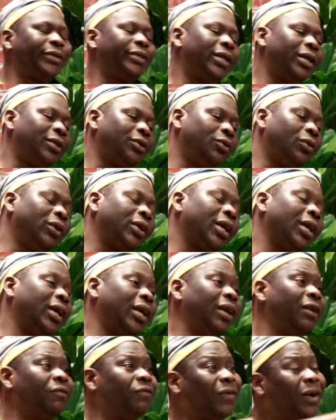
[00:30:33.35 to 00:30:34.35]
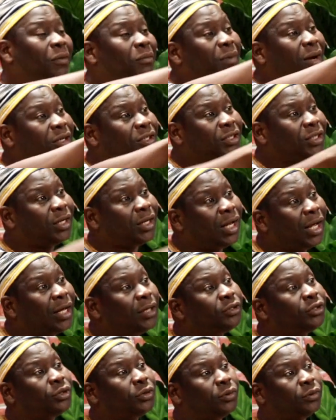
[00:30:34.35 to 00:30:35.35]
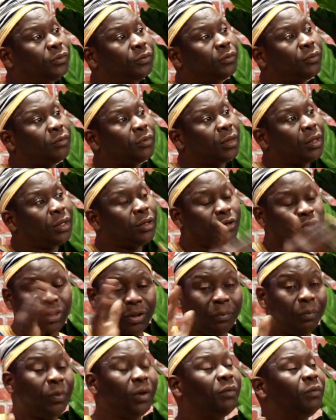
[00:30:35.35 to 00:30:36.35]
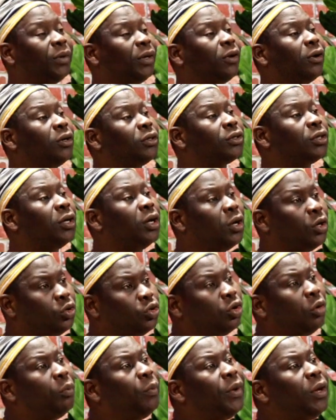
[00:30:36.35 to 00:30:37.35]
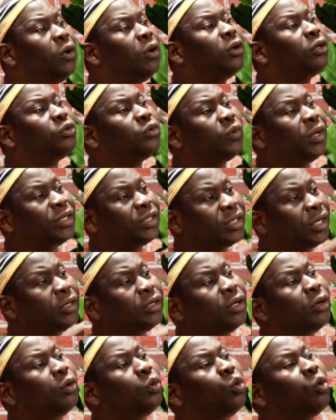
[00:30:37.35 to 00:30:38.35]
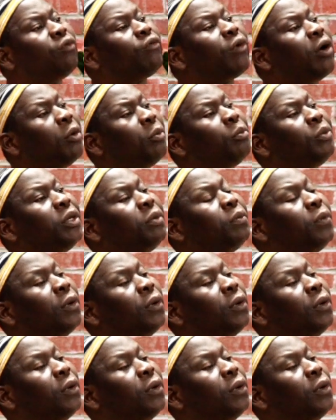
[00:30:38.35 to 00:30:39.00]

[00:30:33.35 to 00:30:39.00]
is that, okay, if I marginalize you simply because you belong to a certain group of